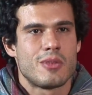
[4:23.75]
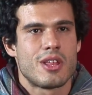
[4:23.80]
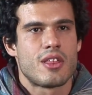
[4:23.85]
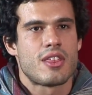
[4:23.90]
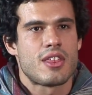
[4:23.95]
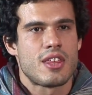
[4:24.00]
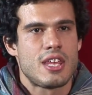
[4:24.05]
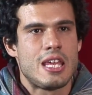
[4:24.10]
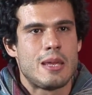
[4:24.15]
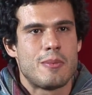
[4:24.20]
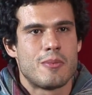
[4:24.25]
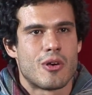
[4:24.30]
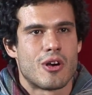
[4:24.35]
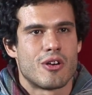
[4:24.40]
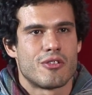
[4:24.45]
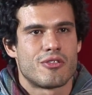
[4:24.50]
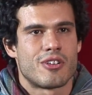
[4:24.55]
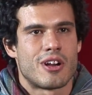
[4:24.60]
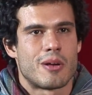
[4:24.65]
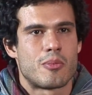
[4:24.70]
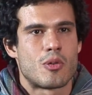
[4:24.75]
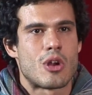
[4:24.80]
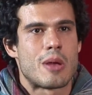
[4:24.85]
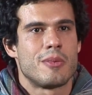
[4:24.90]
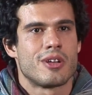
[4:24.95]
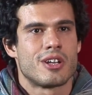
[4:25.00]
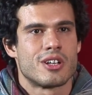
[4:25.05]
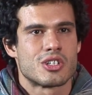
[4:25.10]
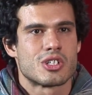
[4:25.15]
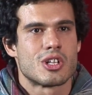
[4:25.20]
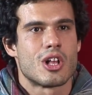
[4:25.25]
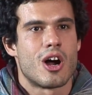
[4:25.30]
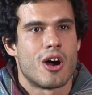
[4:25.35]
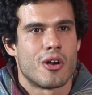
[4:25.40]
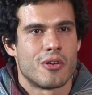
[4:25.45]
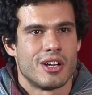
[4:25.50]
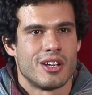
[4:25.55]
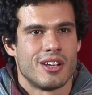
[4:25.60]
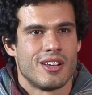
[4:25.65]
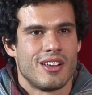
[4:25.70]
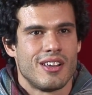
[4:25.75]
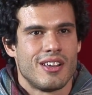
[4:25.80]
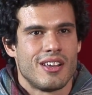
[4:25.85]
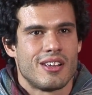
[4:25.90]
the theme of Preminger's Laura